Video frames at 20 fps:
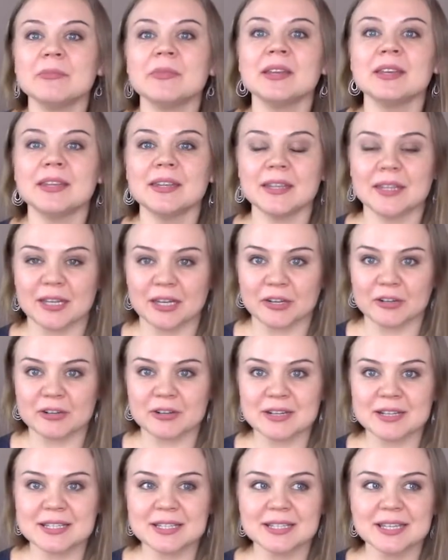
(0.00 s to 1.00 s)
many
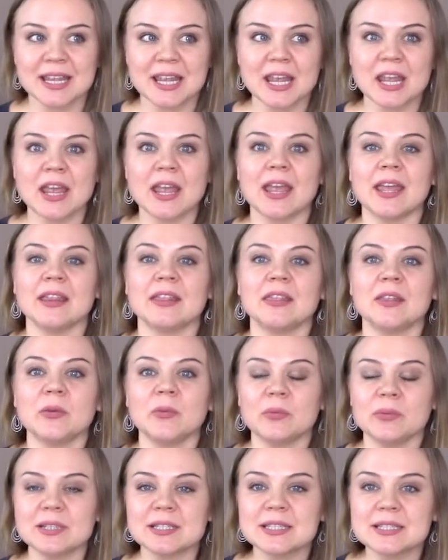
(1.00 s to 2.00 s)
years and they
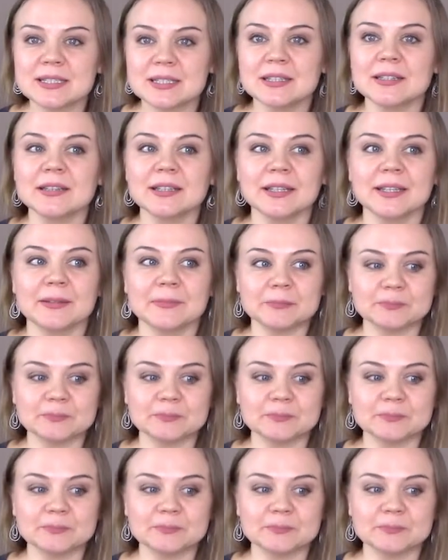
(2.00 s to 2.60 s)
will still